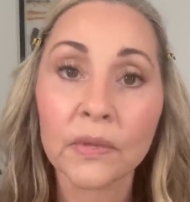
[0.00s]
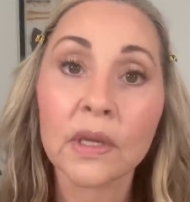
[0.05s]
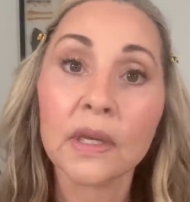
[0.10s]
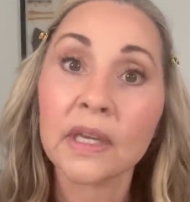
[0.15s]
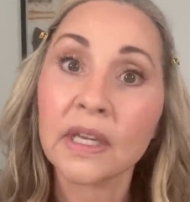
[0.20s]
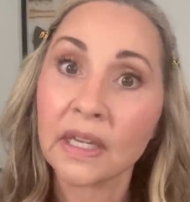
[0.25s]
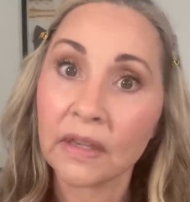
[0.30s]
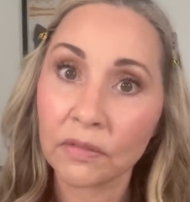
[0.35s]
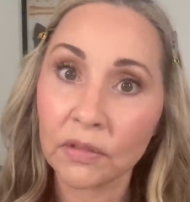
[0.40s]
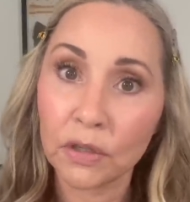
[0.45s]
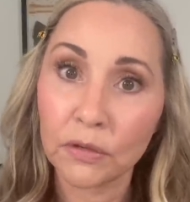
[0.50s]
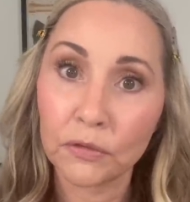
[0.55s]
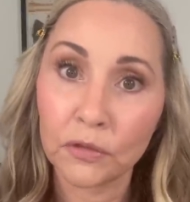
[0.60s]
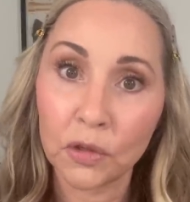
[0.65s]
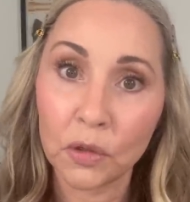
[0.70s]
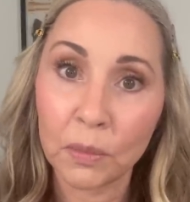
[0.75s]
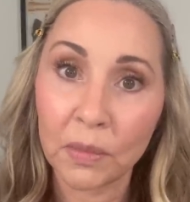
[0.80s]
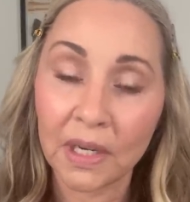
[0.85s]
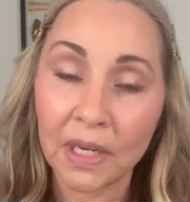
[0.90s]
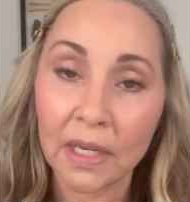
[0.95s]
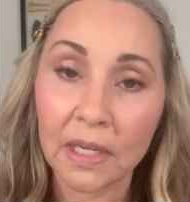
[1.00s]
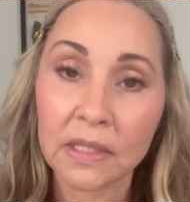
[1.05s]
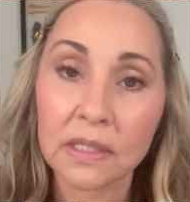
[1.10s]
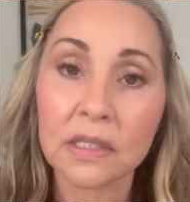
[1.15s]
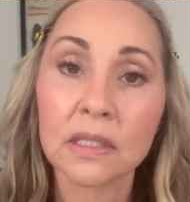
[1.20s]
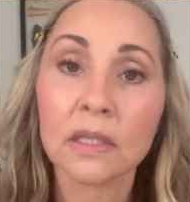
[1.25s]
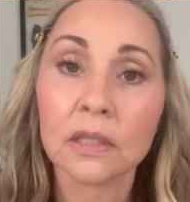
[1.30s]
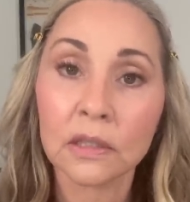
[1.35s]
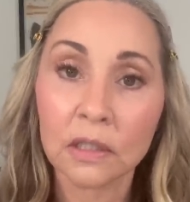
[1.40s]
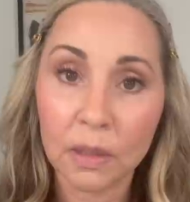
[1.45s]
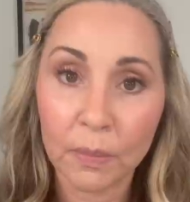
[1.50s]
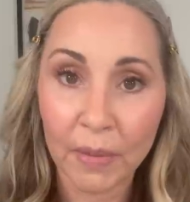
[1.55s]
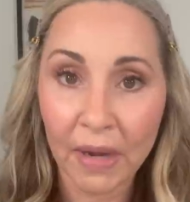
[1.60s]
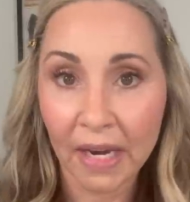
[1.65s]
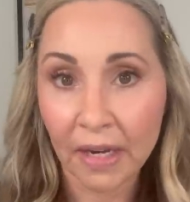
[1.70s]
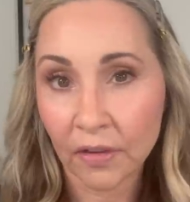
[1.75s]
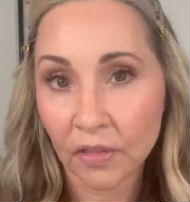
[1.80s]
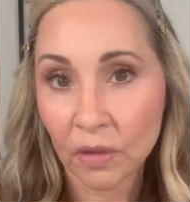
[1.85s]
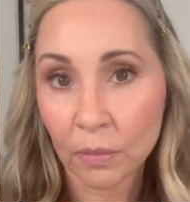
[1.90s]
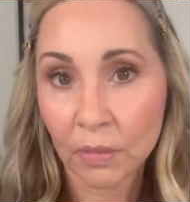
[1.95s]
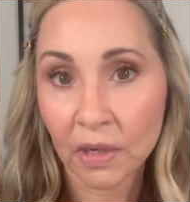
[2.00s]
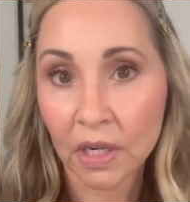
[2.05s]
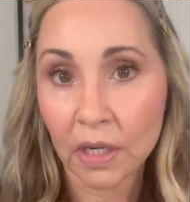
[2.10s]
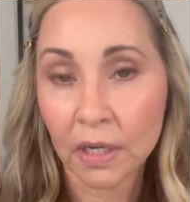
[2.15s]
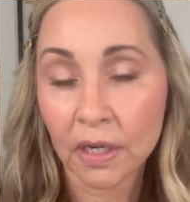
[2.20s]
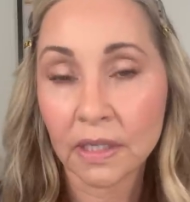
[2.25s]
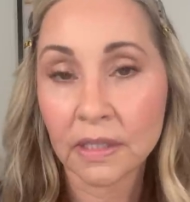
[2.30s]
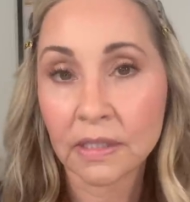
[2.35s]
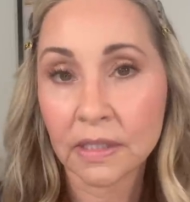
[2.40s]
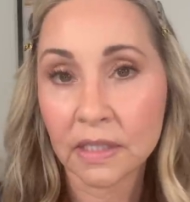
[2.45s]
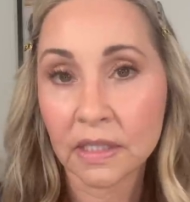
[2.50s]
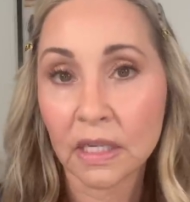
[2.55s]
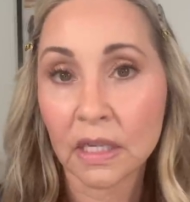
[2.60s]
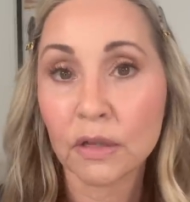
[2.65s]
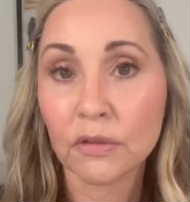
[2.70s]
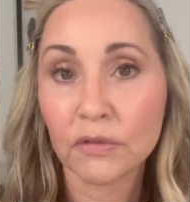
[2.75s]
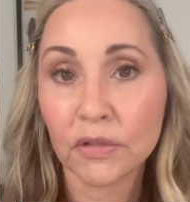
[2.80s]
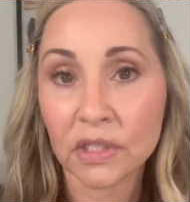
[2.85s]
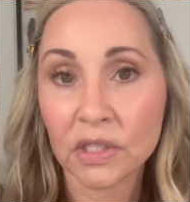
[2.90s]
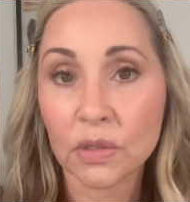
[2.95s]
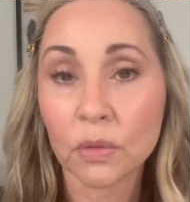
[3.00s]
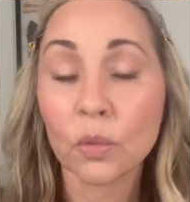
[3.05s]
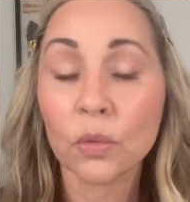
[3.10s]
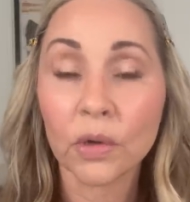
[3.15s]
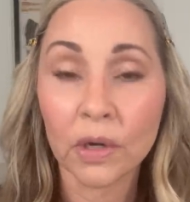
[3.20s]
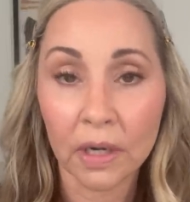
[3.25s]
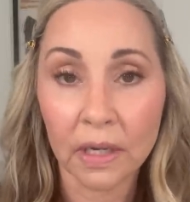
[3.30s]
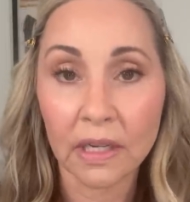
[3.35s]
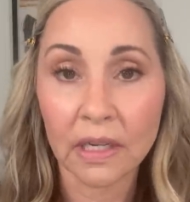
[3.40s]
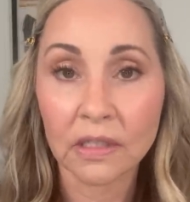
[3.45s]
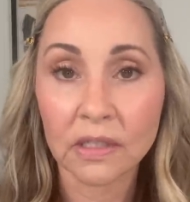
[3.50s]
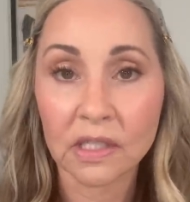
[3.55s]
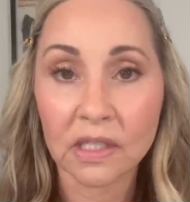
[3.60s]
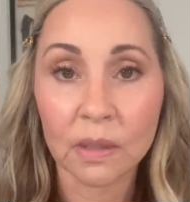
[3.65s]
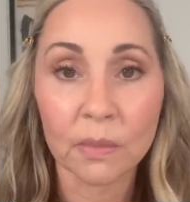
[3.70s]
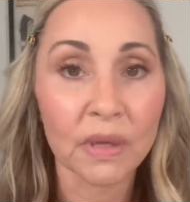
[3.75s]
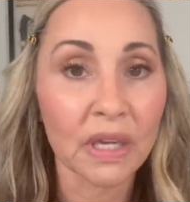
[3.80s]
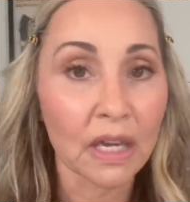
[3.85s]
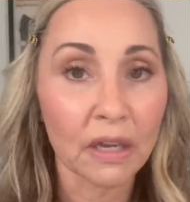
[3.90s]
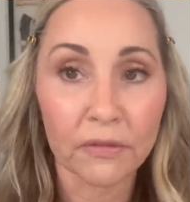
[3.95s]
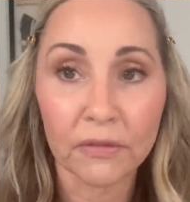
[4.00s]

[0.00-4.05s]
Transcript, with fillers: give it a few minutes, look back in the mirror and see if it's where it needs to be.